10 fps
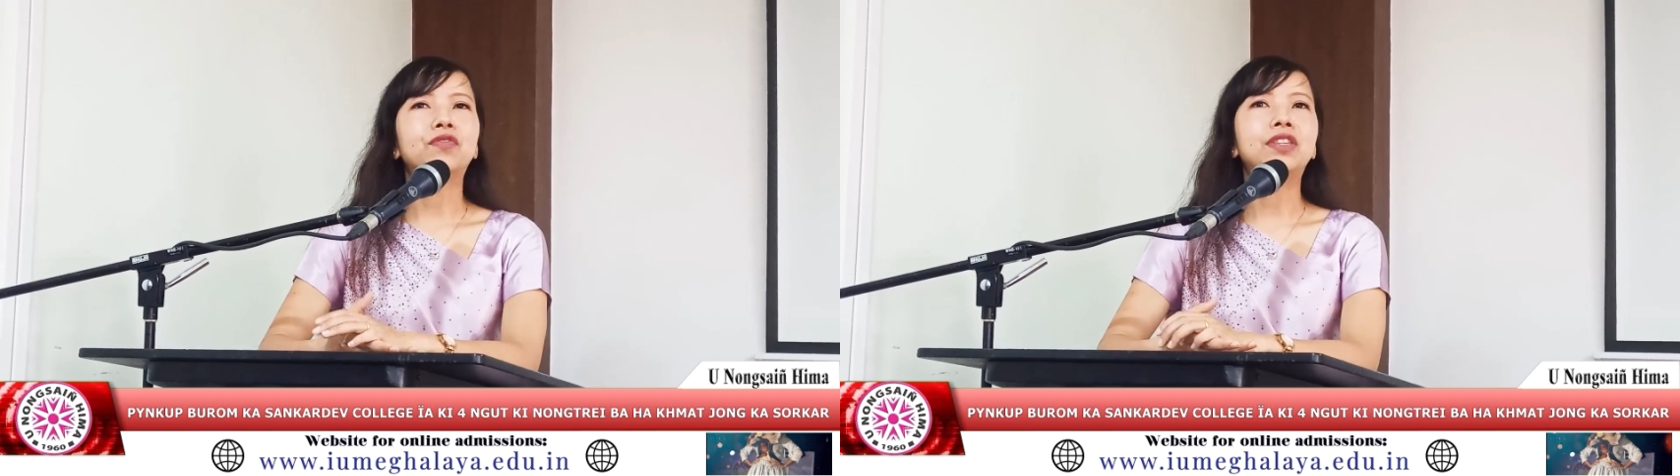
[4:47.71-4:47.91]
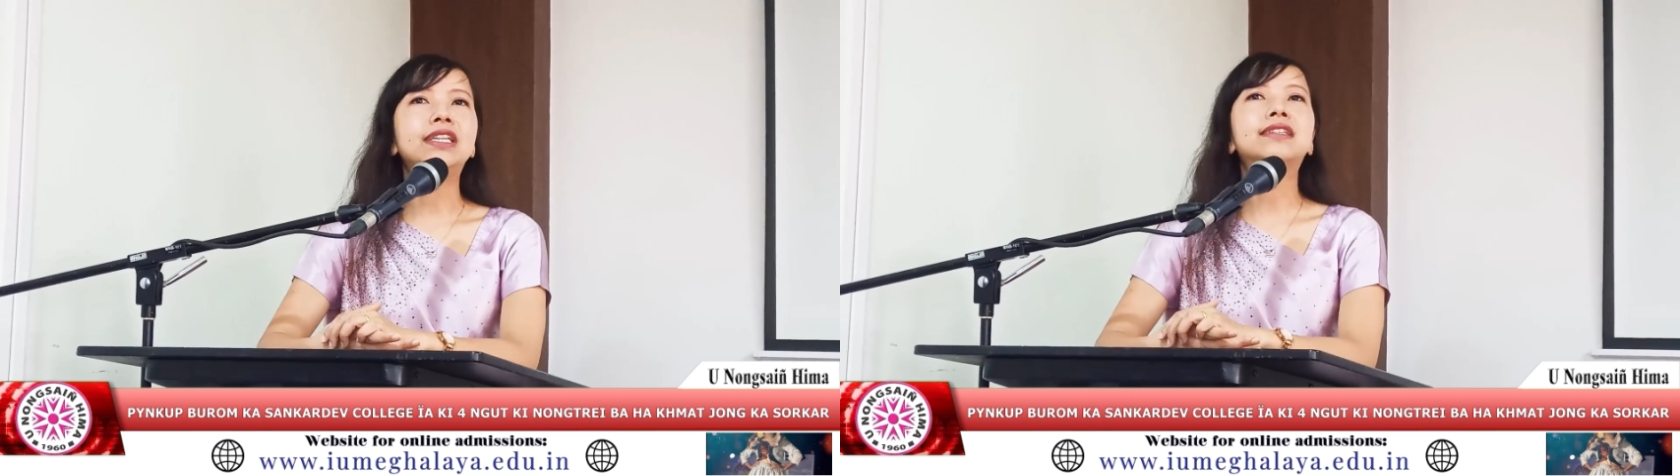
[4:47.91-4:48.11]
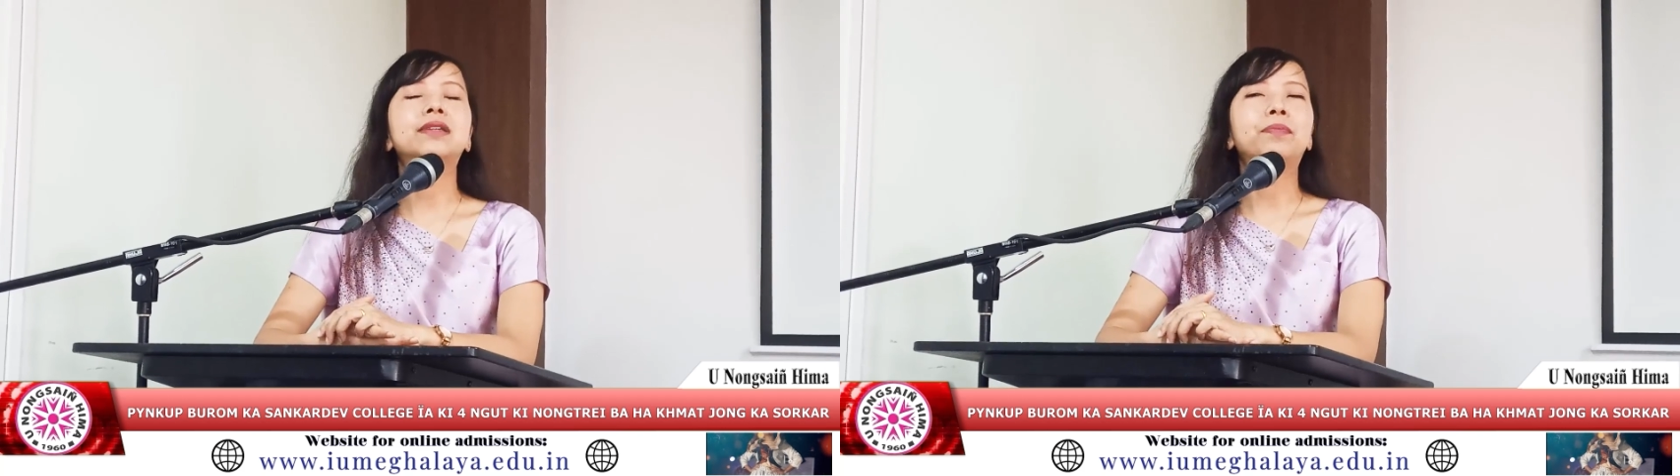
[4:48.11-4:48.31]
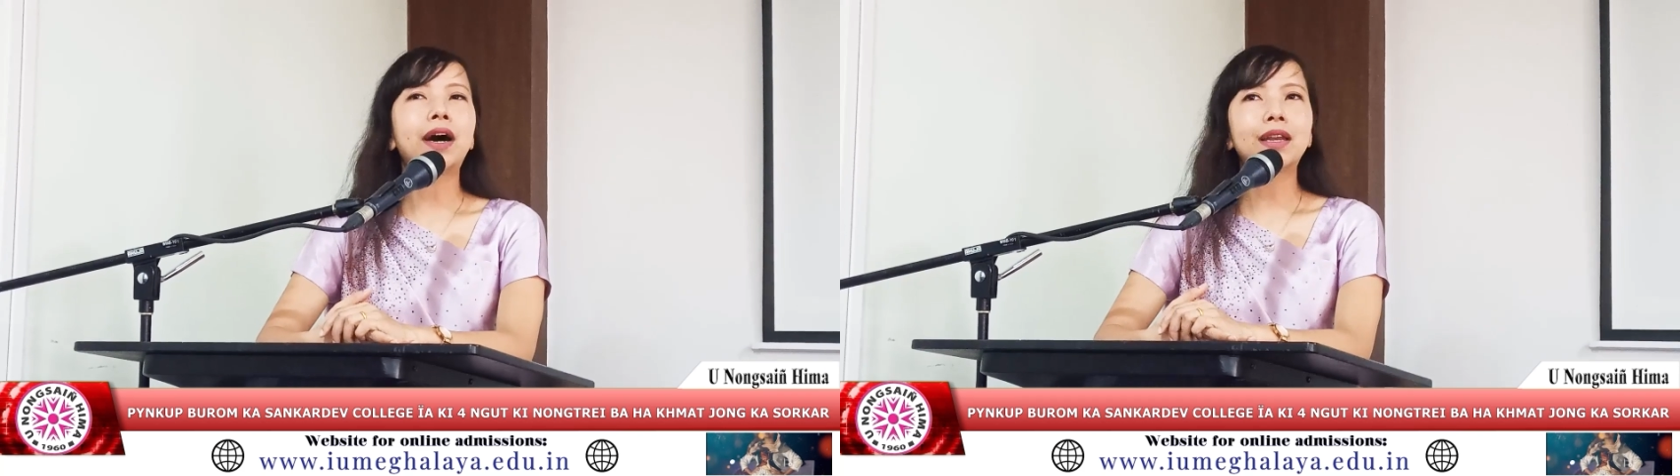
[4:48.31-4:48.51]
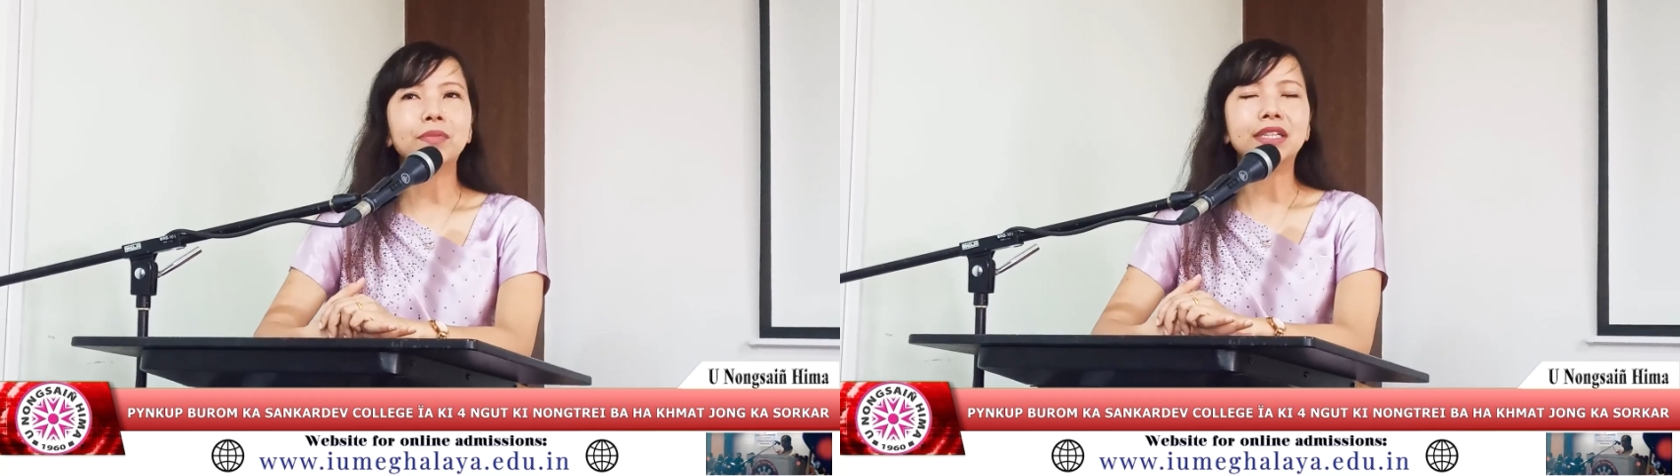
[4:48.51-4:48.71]
of these
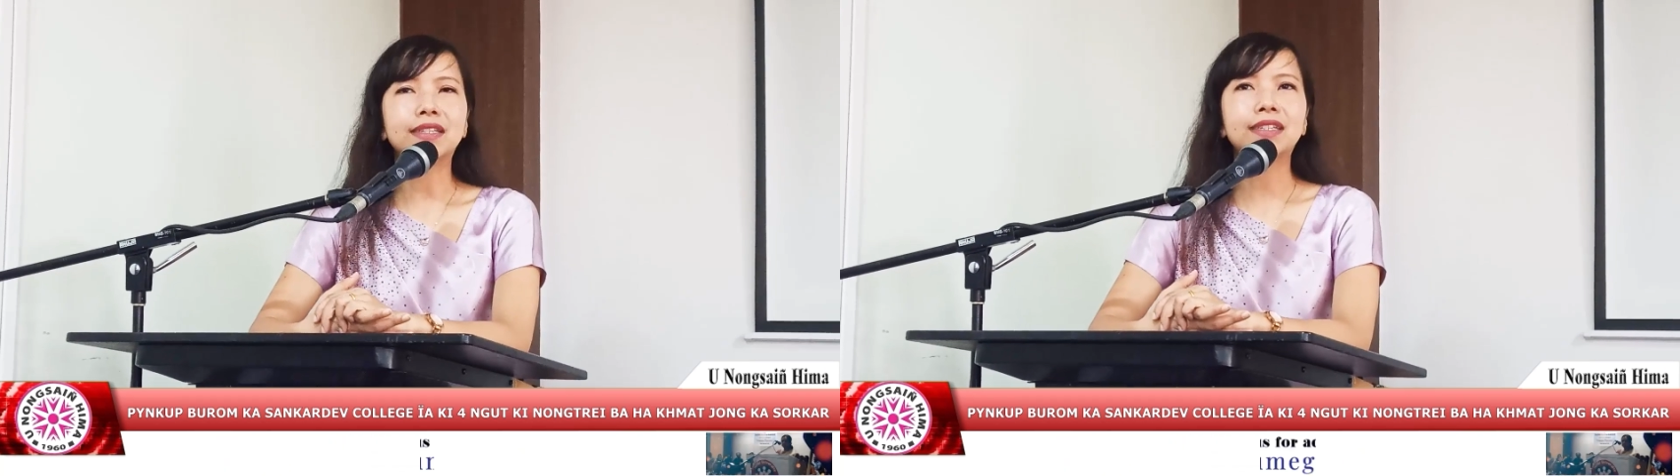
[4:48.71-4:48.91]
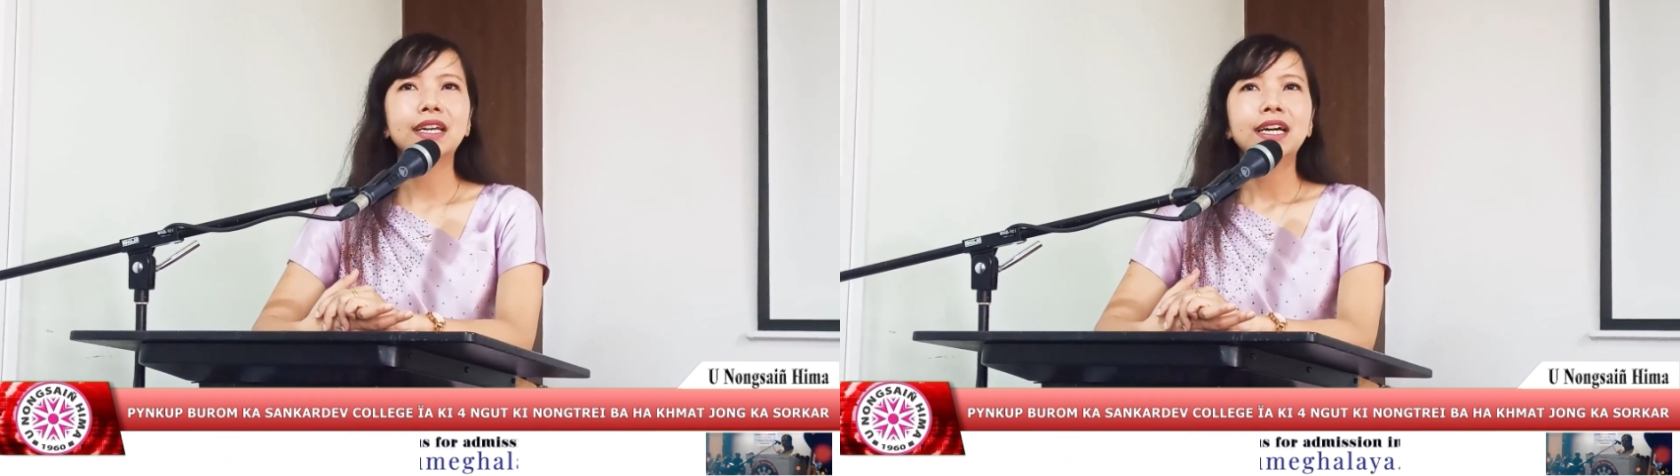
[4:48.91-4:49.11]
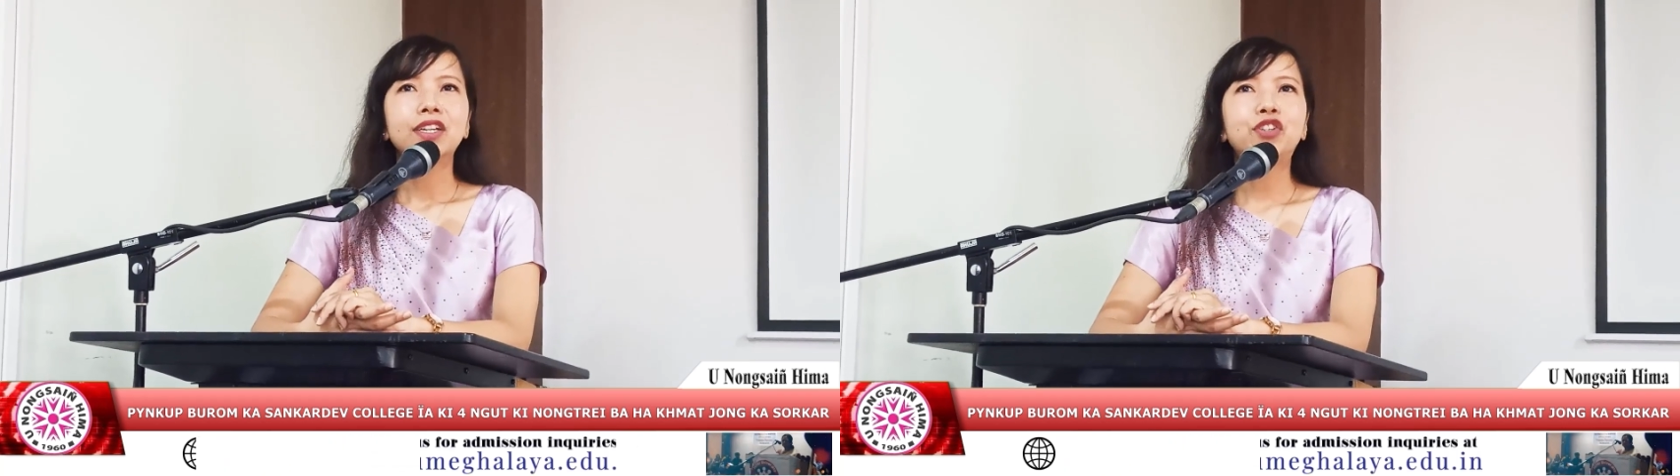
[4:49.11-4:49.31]
departments.